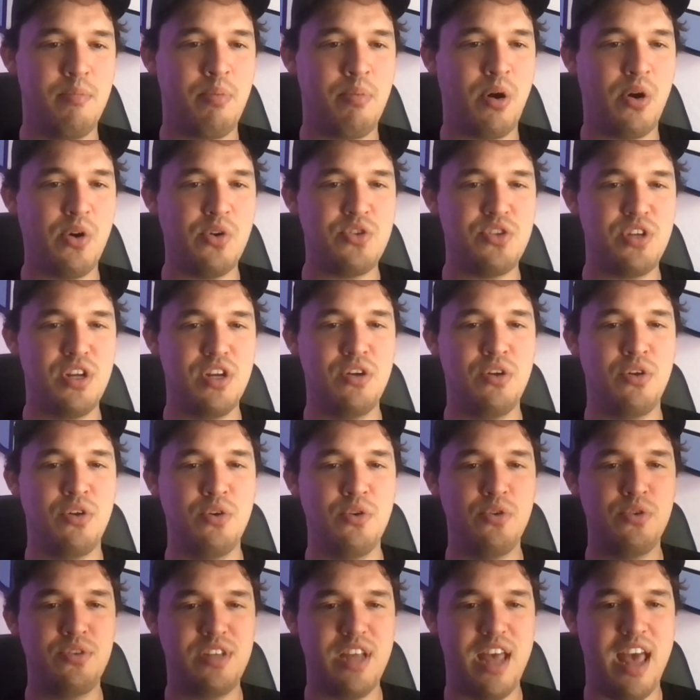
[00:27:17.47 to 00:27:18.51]
person
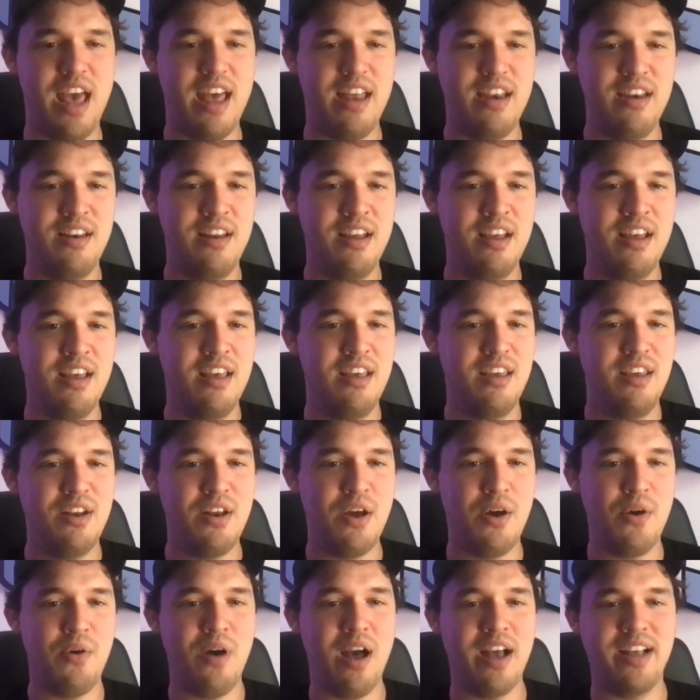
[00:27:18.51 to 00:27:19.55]
who said,
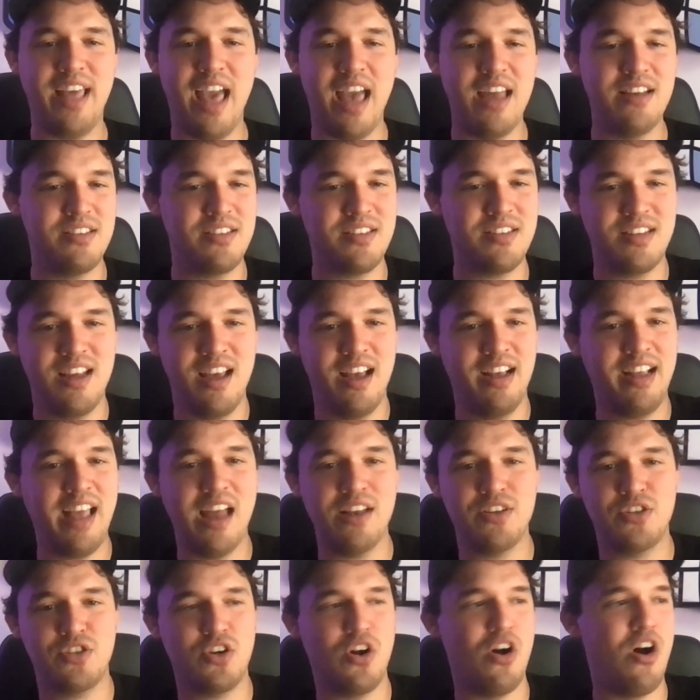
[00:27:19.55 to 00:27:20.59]

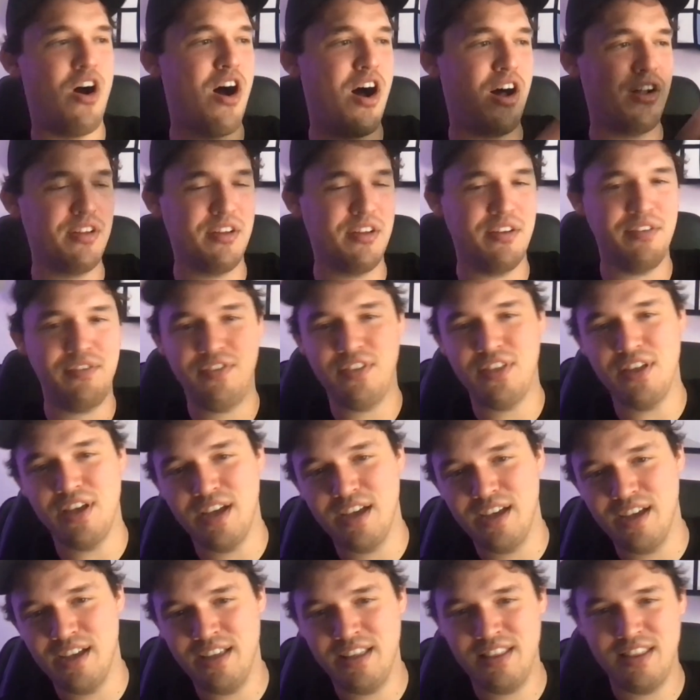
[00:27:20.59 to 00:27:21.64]
against all of
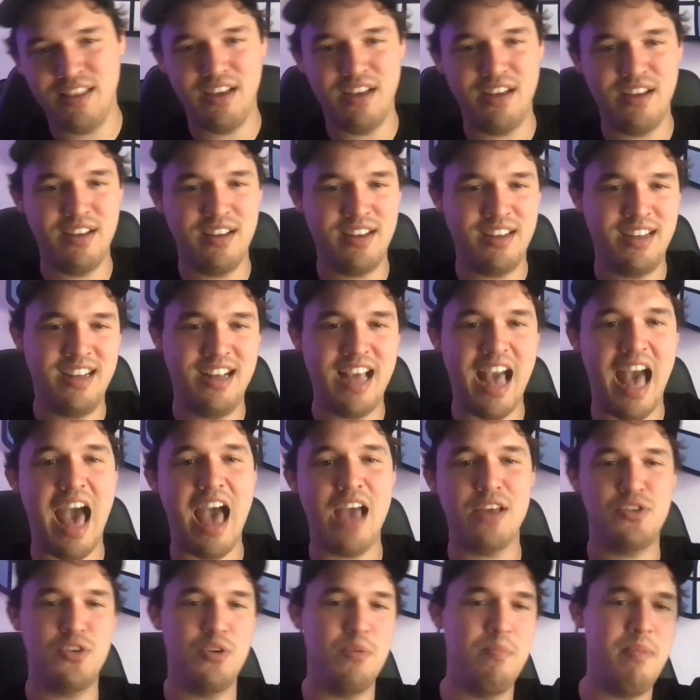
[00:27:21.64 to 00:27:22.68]
the
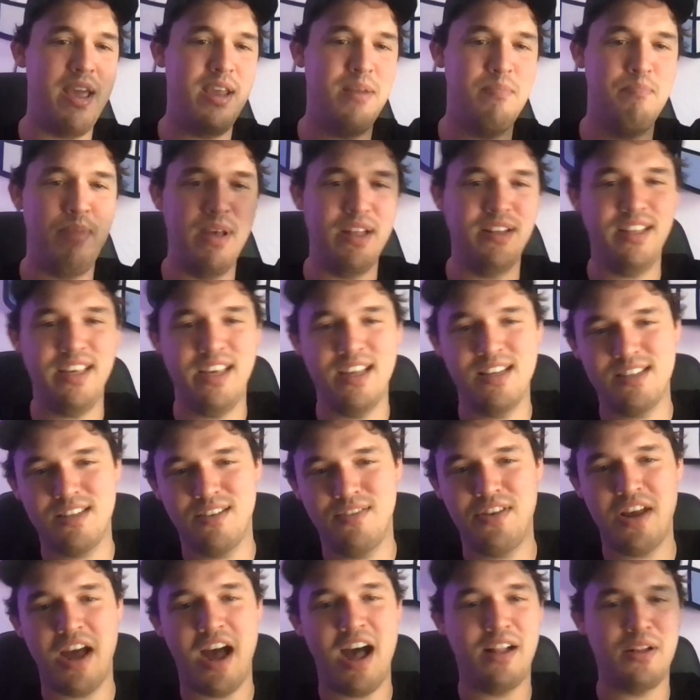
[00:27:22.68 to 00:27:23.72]
guys who made billions
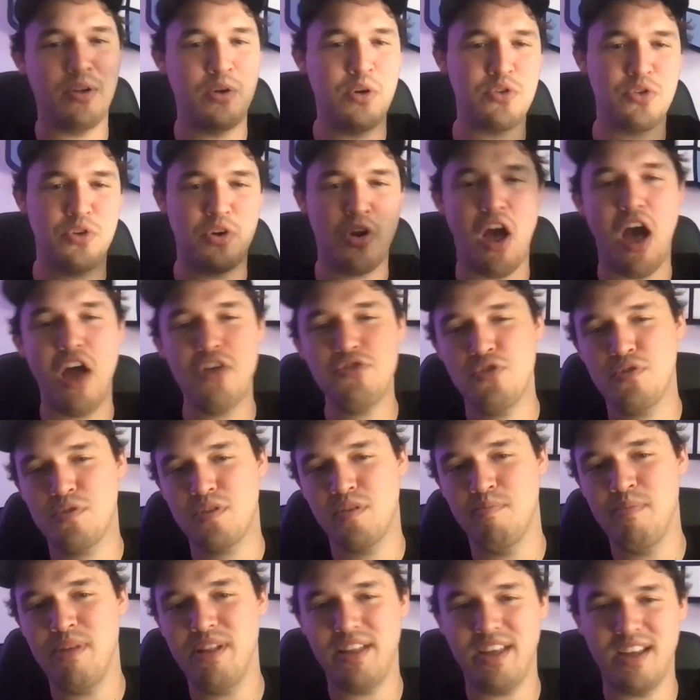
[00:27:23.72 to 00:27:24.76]
of dollars or hundreds
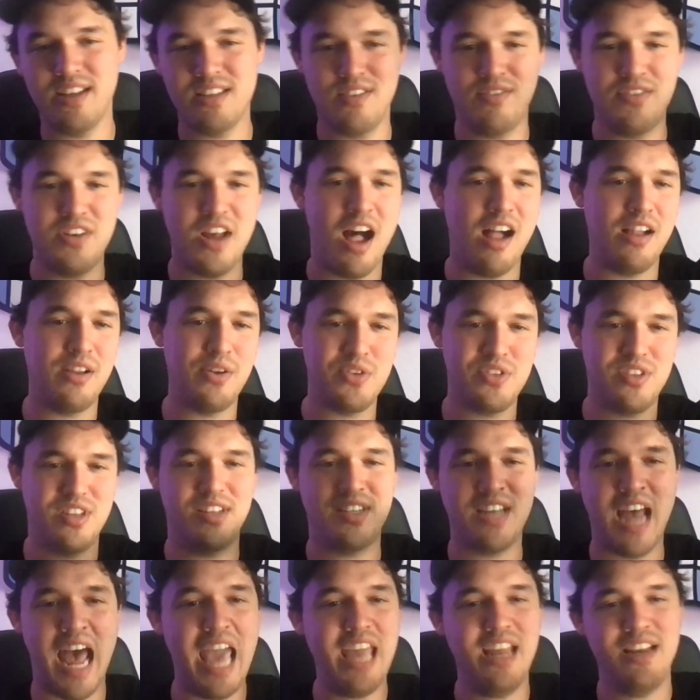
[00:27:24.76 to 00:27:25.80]
of millions of dollars, the
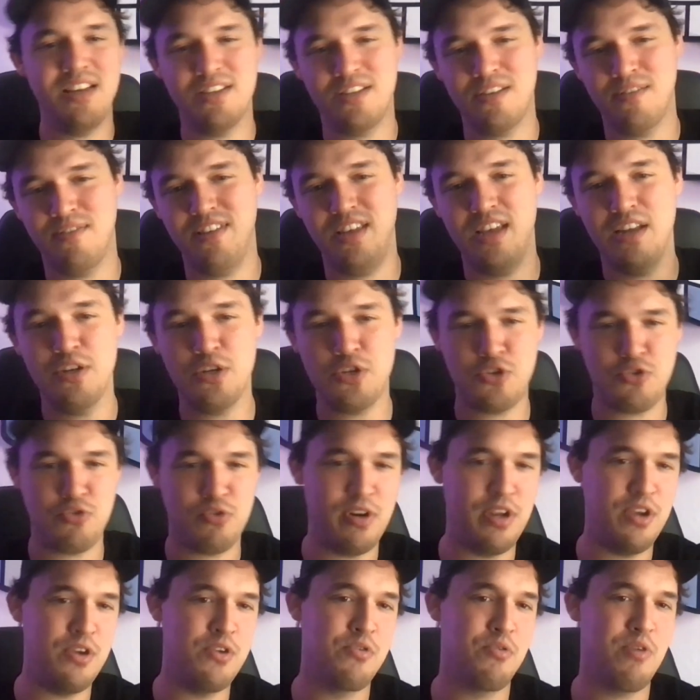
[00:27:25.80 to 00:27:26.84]
titans of the
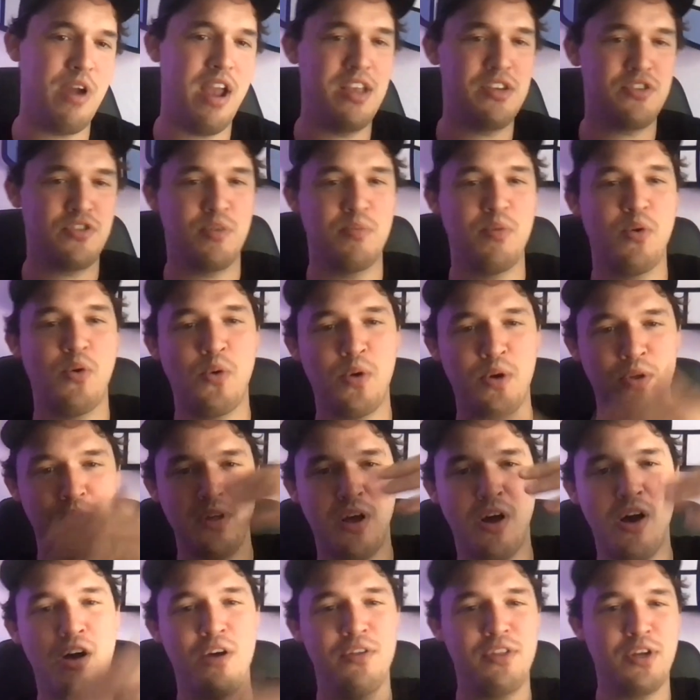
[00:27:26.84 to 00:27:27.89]
industry who raised from
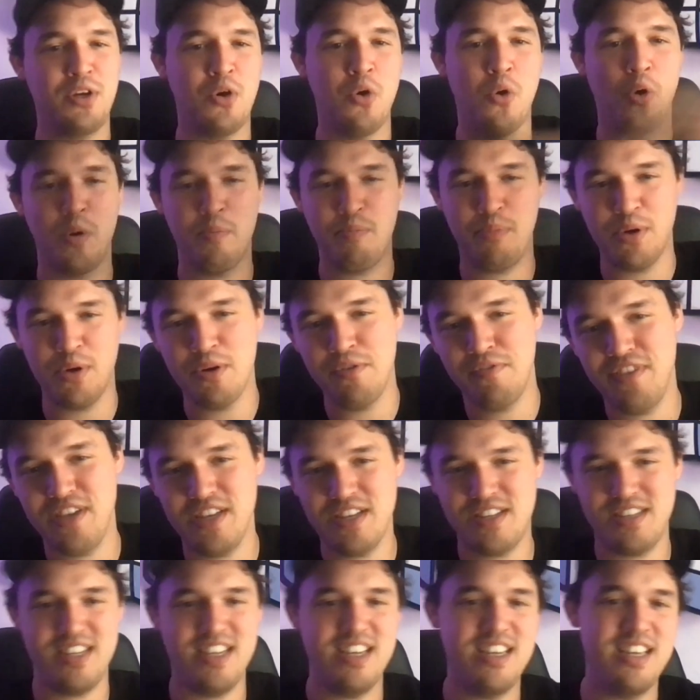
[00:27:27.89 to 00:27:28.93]
all the corpo
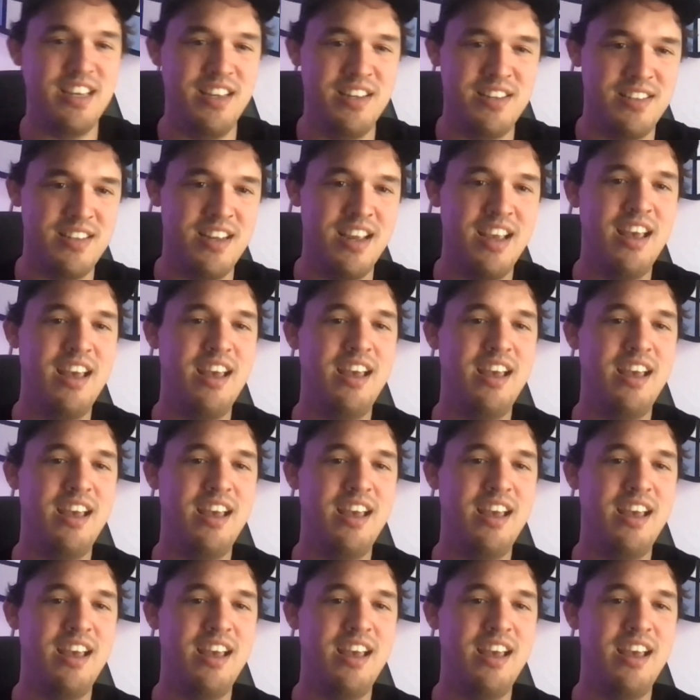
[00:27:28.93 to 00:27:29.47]
VCs,